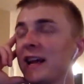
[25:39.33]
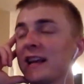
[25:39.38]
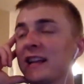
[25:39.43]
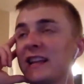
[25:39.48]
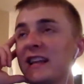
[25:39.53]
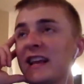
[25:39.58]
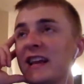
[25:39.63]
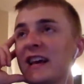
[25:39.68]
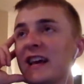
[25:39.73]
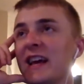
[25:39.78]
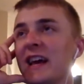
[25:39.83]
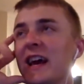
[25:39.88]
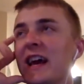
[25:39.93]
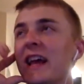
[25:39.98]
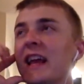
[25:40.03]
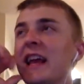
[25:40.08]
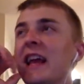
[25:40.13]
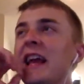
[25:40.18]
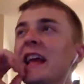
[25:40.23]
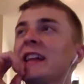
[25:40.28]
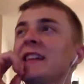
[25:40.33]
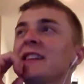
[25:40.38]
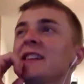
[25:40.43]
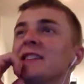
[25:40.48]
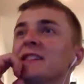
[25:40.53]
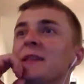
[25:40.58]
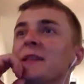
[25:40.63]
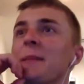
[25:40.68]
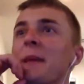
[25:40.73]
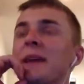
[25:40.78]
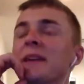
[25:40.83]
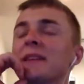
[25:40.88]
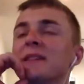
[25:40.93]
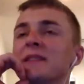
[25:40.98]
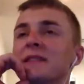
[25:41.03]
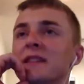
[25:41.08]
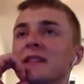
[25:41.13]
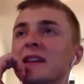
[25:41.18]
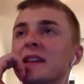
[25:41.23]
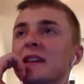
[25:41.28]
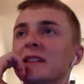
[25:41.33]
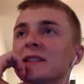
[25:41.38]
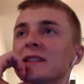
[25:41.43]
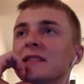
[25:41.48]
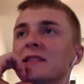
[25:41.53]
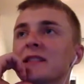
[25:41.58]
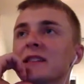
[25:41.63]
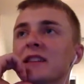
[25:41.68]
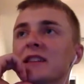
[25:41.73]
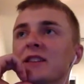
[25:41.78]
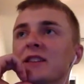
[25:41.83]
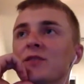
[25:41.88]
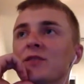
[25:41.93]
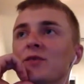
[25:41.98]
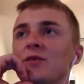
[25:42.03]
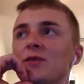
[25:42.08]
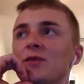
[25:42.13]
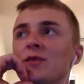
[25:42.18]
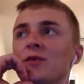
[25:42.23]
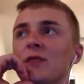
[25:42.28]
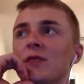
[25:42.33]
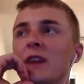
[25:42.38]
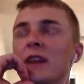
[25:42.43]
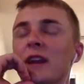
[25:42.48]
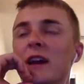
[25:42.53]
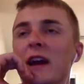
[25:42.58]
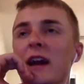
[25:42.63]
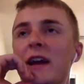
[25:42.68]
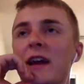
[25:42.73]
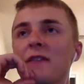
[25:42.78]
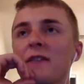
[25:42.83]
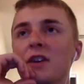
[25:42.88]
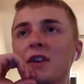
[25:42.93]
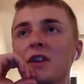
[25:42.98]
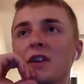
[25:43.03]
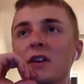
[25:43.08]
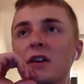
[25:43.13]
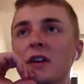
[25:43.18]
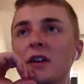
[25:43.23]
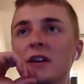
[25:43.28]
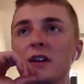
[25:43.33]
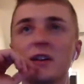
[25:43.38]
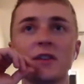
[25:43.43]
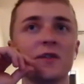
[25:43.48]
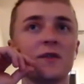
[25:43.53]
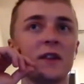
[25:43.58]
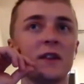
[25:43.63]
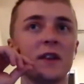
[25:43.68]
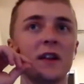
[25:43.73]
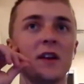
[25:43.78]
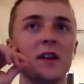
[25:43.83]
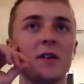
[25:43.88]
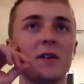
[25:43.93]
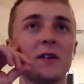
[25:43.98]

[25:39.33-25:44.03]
yeah, it doesn't make sense that you can't have a gun in your video,